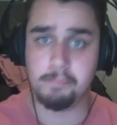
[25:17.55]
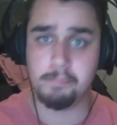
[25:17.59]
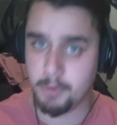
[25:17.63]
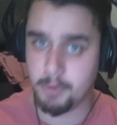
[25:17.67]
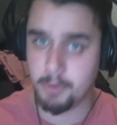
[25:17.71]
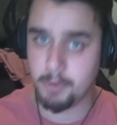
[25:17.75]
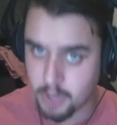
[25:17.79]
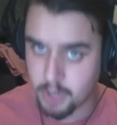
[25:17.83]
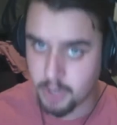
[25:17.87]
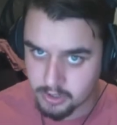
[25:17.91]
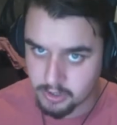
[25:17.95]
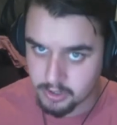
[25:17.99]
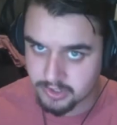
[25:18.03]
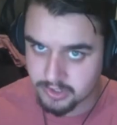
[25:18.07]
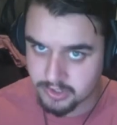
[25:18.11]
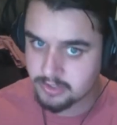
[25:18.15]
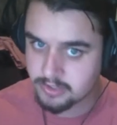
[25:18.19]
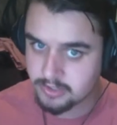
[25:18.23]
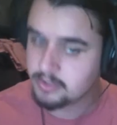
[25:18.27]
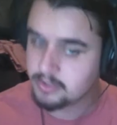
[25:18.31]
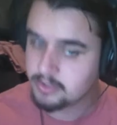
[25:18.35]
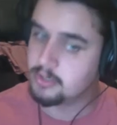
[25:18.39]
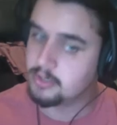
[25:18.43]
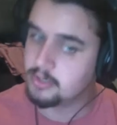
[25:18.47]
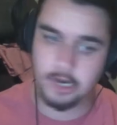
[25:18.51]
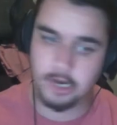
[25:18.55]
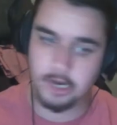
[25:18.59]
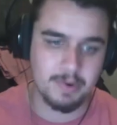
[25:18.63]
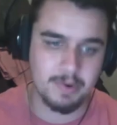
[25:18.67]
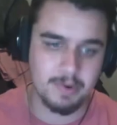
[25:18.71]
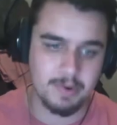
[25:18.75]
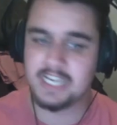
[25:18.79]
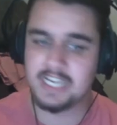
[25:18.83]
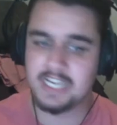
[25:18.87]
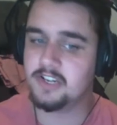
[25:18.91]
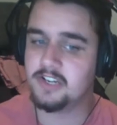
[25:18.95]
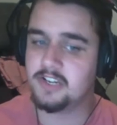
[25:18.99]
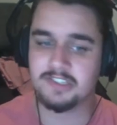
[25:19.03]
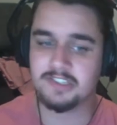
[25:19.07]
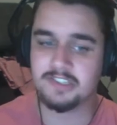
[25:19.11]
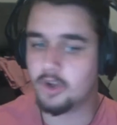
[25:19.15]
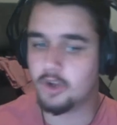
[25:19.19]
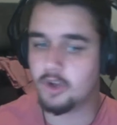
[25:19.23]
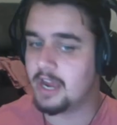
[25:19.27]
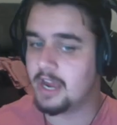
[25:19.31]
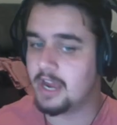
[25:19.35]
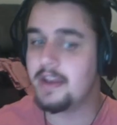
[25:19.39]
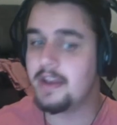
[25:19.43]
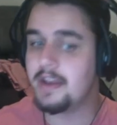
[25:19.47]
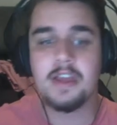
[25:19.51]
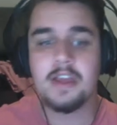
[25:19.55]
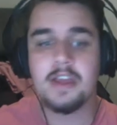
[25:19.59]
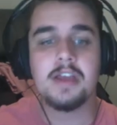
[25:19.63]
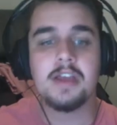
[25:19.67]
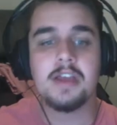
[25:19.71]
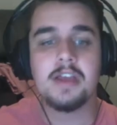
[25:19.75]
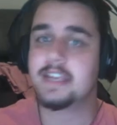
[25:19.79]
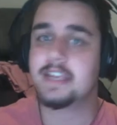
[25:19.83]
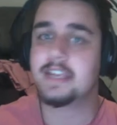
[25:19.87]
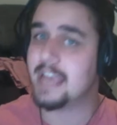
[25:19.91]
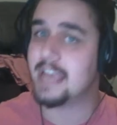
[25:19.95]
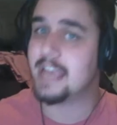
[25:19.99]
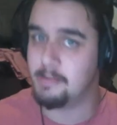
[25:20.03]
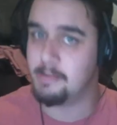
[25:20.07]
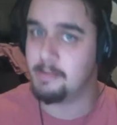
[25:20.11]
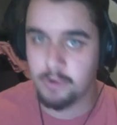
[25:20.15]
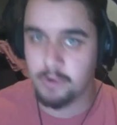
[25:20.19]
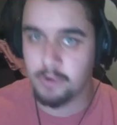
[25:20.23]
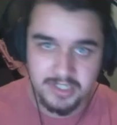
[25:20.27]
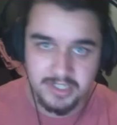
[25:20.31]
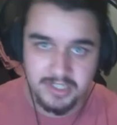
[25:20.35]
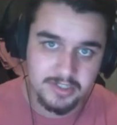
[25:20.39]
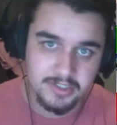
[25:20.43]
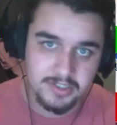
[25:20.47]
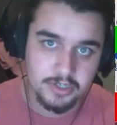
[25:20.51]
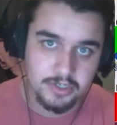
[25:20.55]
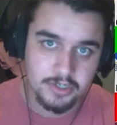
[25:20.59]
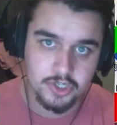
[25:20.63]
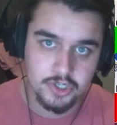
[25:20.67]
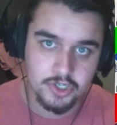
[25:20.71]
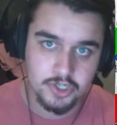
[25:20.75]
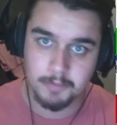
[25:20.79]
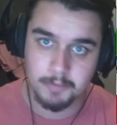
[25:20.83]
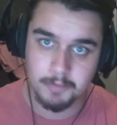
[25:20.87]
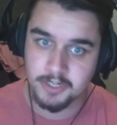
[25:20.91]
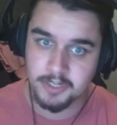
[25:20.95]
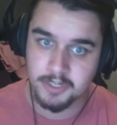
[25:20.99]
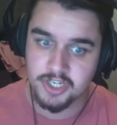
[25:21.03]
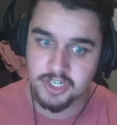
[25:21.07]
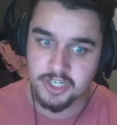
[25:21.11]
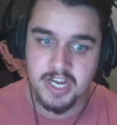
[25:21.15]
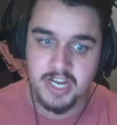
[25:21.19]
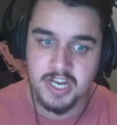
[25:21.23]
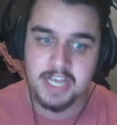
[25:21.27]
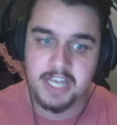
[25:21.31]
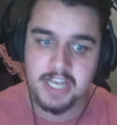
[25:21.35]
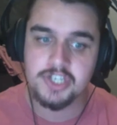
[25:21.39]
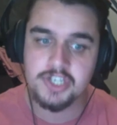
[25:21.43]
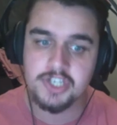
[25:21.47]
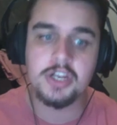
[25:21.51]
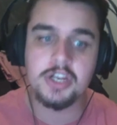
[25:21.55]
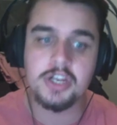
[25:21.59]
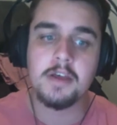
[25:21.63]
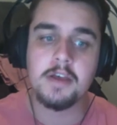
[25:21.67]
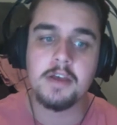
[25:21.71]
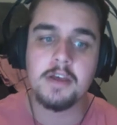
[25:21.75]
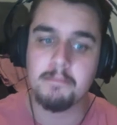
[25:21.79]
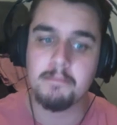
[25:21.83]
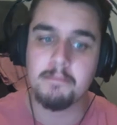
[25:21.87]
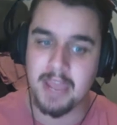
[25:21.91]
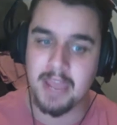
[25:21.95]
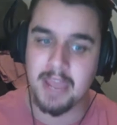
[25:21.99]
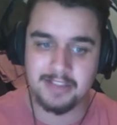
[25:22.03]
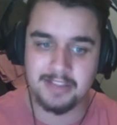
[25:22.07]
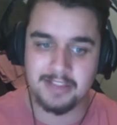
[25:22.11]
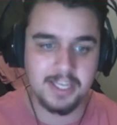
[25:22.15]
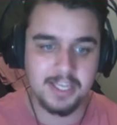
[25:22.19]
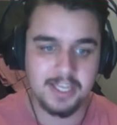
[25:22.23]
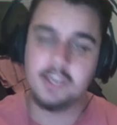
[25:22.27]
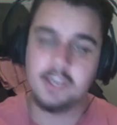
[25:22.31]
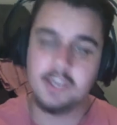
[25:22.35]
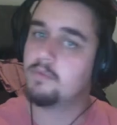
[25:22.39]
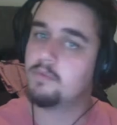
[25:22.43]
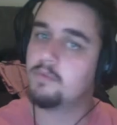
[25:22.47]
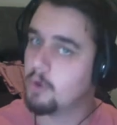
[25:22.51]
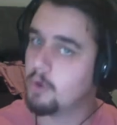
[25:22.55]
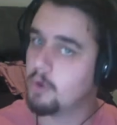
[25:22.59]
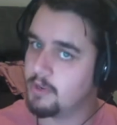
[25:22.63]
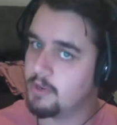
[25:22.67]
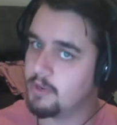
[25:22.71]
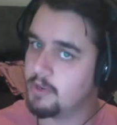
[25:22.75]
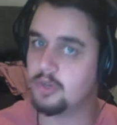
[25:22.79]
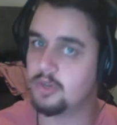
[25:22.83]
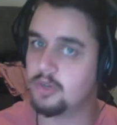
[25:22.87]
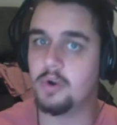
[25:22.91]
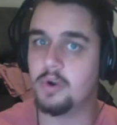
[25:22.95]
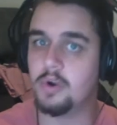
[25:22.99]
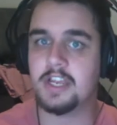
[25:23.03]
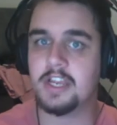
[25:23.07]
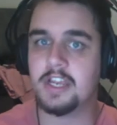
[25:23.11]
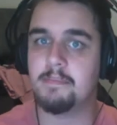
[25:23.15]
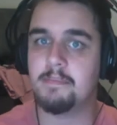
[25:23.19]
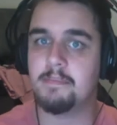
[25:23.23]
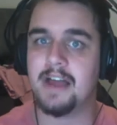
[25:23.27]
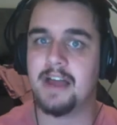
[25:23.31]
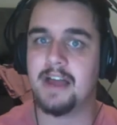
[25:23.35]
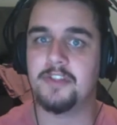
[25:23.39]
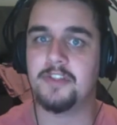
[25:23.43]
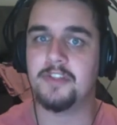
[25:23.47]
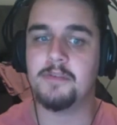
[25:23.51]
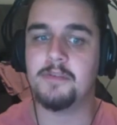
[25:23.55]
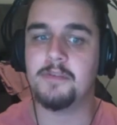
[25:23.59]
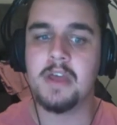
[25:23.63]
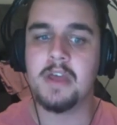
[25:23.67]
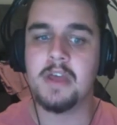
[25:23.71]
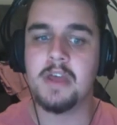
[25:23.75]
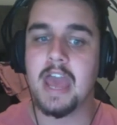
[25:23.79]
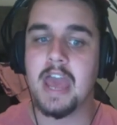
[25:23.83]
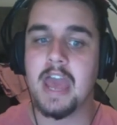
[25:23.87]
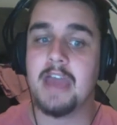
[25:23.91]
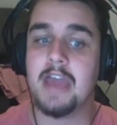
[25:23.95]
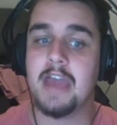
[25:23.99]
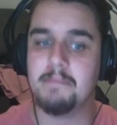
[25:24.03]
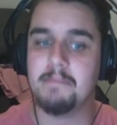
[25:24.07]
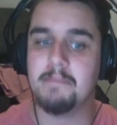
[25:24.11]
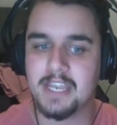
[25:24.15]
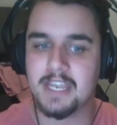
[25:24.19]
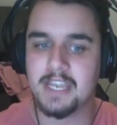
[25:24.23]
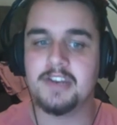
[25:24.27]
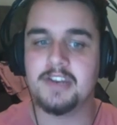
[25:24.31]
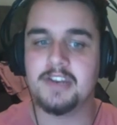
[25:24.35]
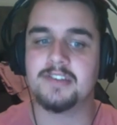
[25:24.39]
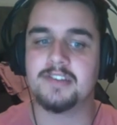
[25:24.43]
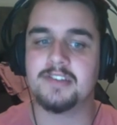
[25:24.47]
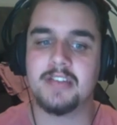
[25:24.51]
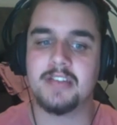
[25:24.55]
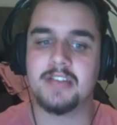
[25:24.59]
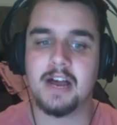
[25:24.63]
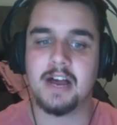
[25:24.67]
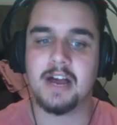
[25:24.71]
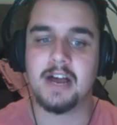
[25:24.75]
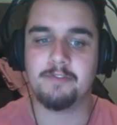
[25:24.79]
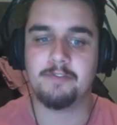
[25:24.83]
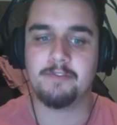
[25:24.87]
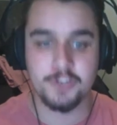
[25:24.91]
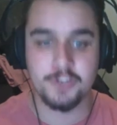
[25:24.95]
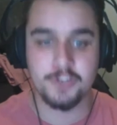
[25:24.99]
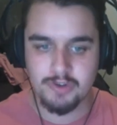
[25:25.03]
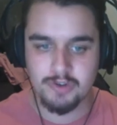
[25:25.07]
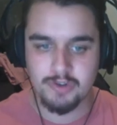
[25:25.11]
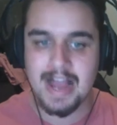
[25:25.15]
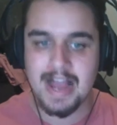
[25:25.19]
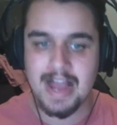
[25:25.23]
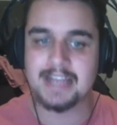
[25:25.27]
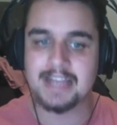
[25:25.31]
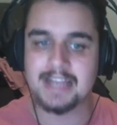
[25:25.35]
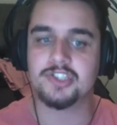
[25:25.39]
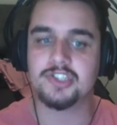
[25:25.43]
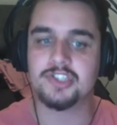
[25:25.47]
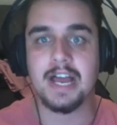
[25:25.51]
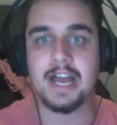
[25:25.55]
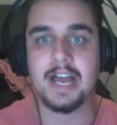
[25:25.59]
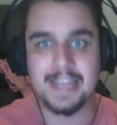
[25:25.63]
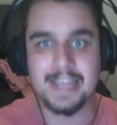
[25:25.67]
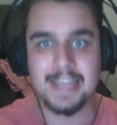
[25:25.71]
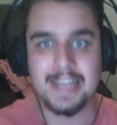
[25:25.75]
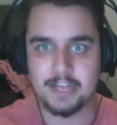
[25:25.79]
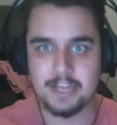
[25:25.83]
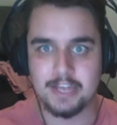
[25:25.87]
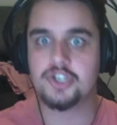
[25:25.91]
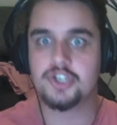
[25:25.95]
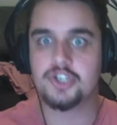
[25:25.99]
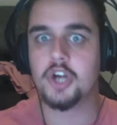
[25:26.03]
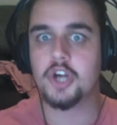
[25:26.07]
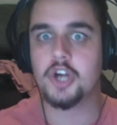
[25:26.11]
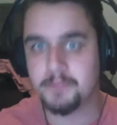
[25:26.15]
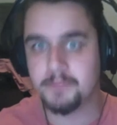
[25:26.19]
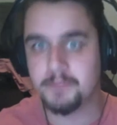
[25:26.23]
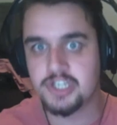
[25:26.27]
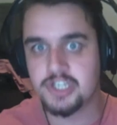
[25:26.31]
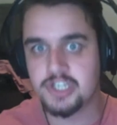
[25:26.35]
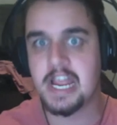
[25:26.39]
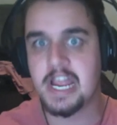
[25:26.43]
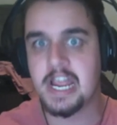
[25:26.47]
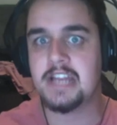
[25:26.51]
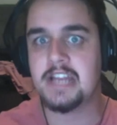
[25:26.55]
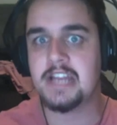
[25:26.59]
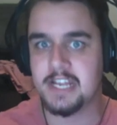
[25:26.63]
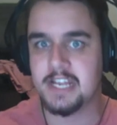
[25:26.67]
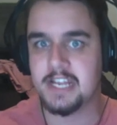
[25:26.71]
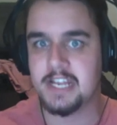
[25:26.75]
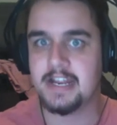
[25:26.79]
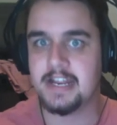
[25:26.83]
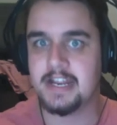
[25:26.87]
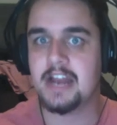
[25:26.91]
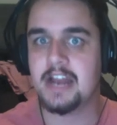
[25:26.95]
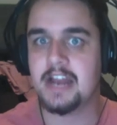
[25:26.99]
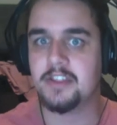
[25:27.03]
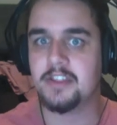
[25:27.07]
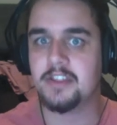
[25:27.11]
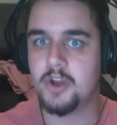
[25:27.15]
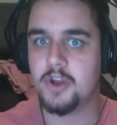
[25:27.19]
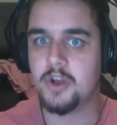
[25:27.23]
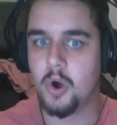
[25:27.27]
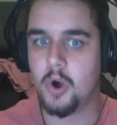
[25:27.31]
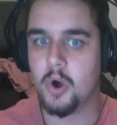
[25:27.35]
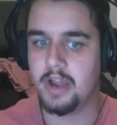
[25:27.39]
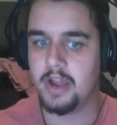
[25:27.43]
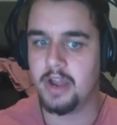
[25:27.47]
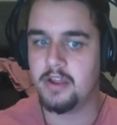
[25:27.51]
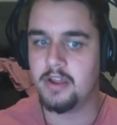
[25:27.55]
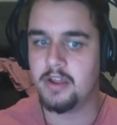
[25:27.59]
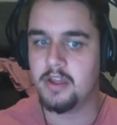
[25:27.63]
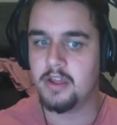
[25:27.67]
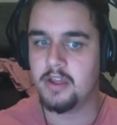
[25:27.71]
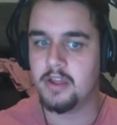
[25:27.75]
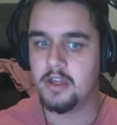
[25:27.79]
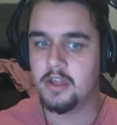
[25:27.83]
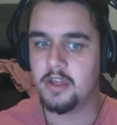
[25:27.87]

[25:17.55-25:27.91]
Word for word: Bulldogs, not a recognised 9. Cowboys, chopped and changed. Manly, well, we're talking about them. And McInnes for the Dragons, again, chopped and changed in and out of the 9.